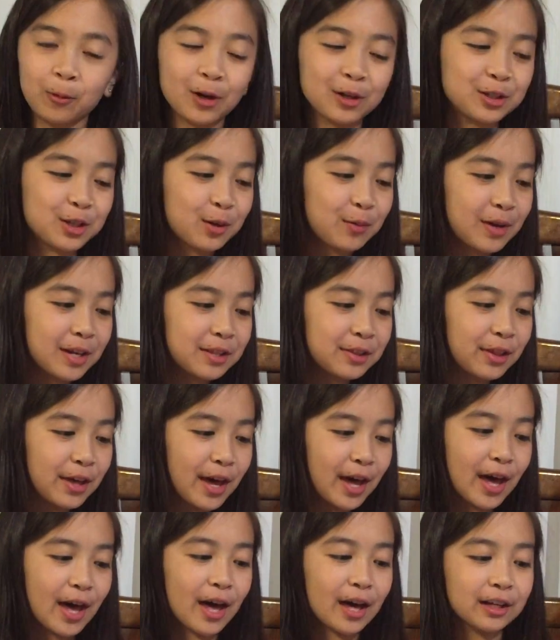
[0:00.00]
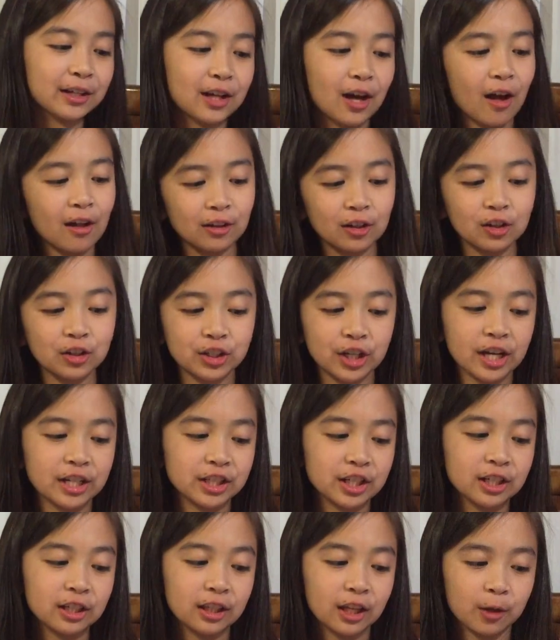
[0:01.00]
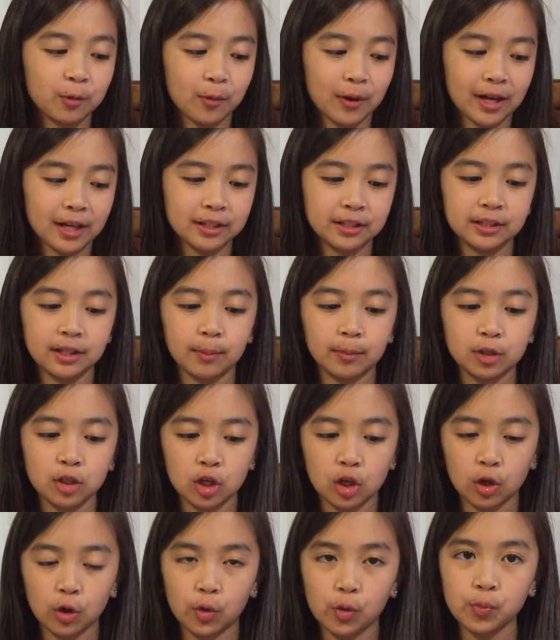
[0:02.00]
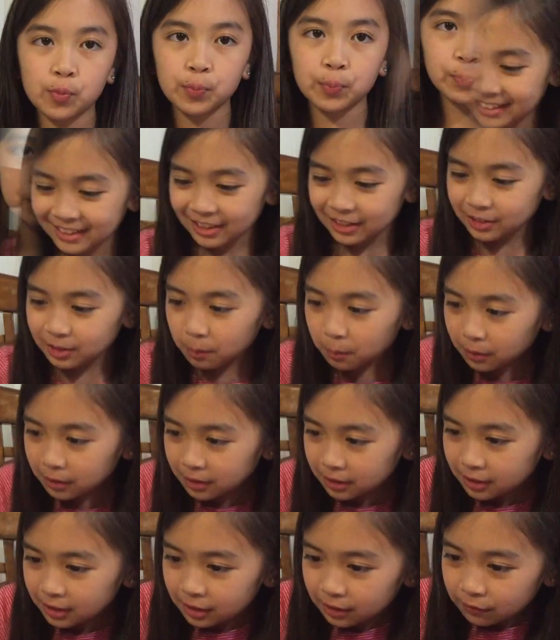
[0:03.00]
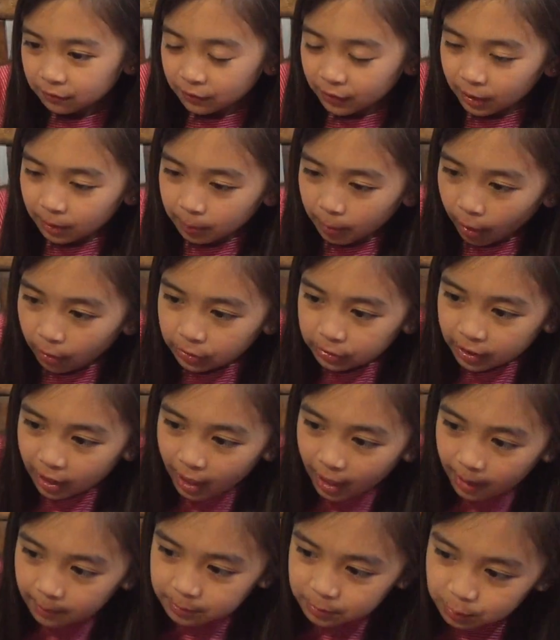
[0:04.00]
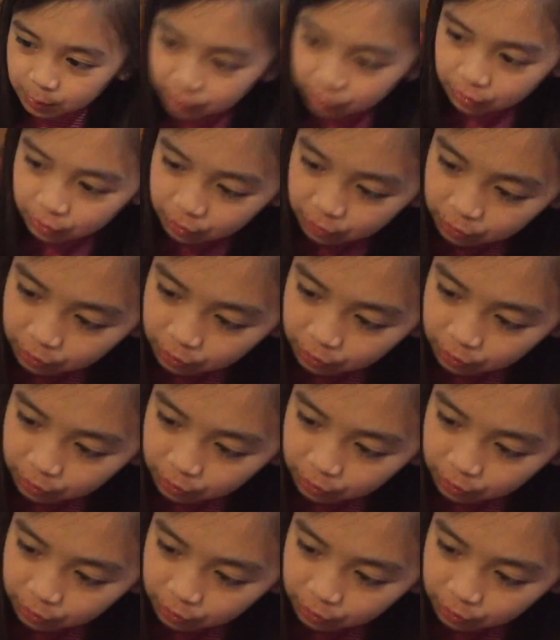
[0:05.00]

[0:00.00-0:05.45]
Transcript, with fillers: We're doing the color changing liquids, number two. So we're gonna need to fill both cups with